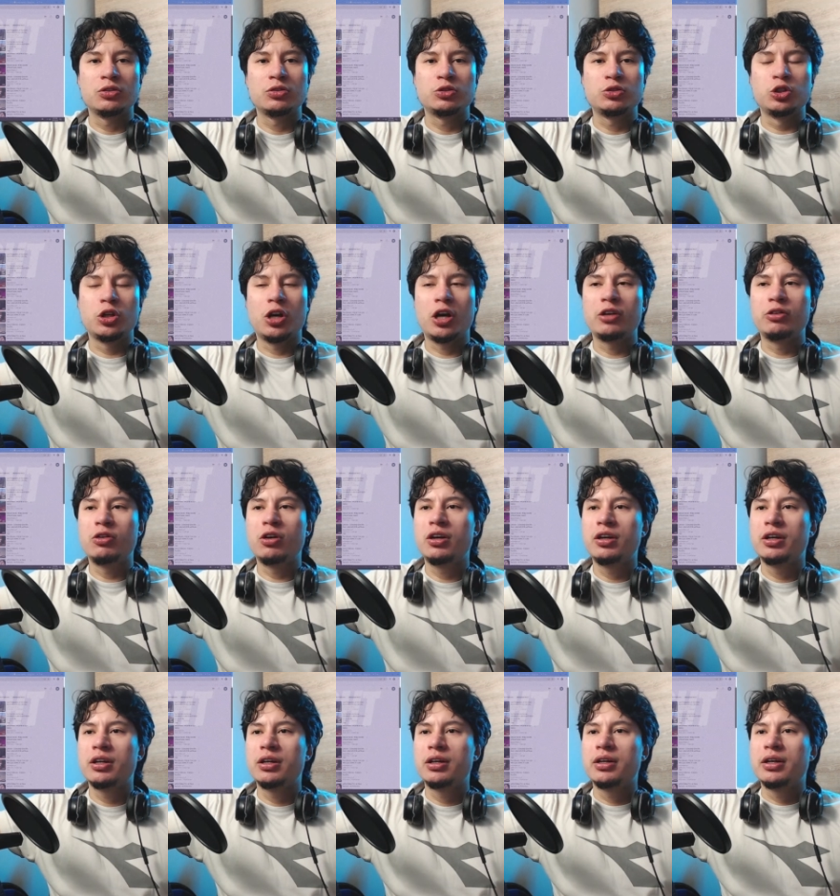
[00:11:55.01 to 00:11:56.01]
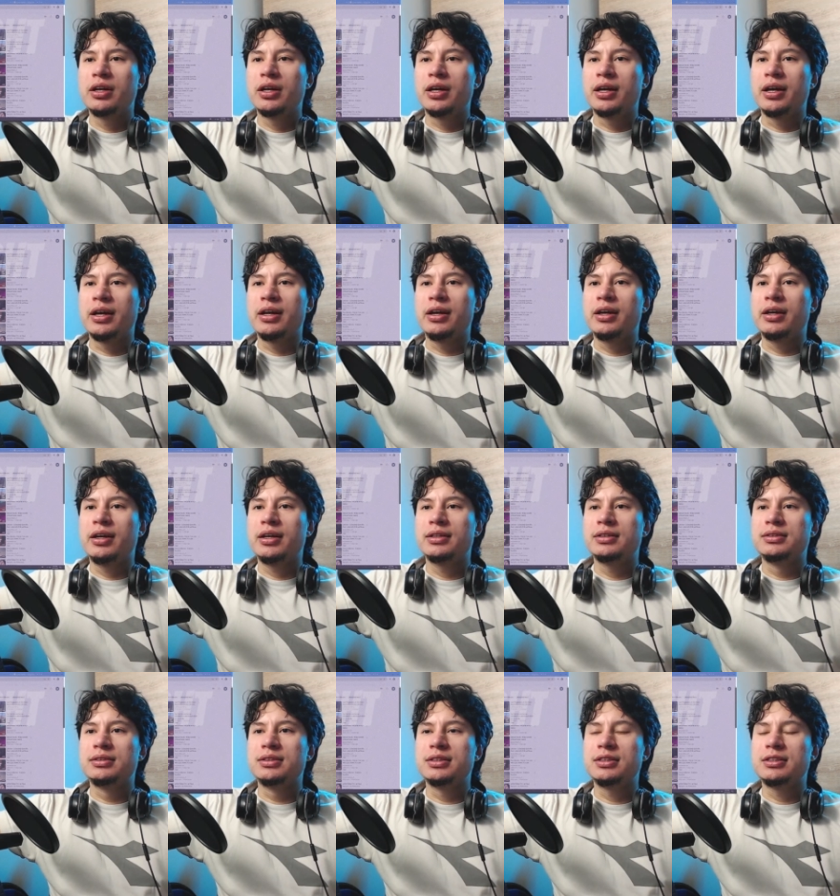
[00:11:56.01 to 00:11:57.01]
genre
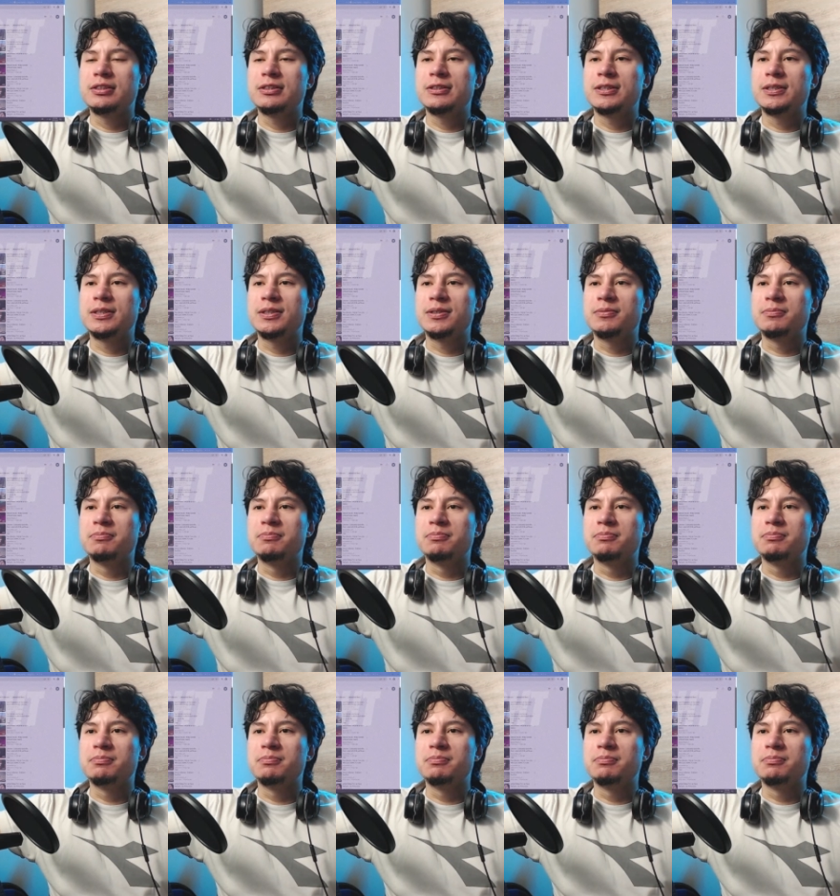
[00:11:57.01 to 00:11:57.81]
and um,